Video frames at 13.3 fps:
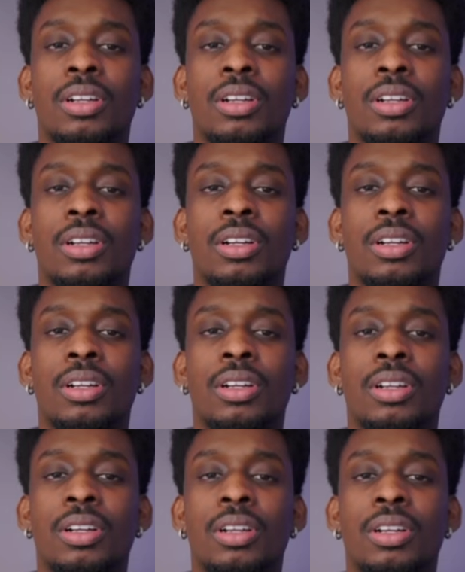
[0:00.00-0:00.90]

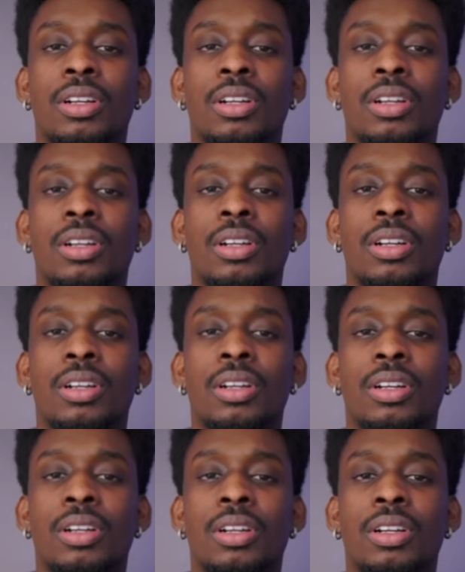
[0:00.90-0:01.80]

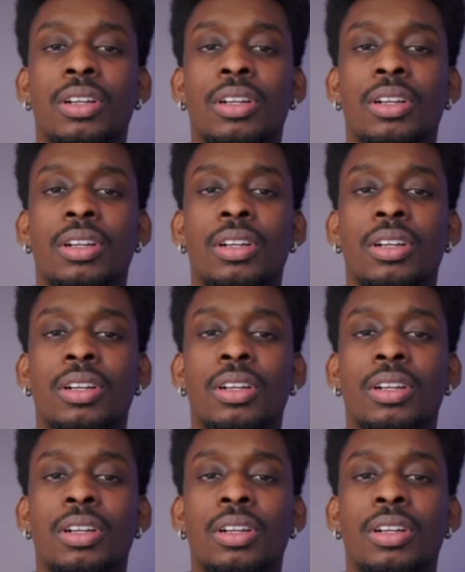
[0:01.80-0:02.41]
(silent)